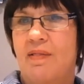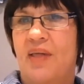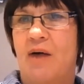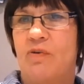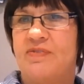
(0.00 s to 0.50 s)

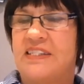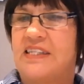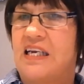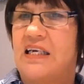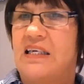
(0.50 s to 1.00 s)
that we've
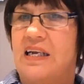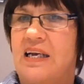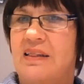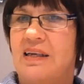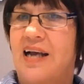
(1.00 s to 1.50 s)
seen
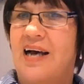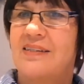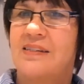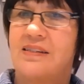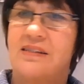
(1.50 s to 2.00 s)
in the
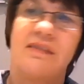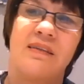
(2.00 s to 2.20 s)
last,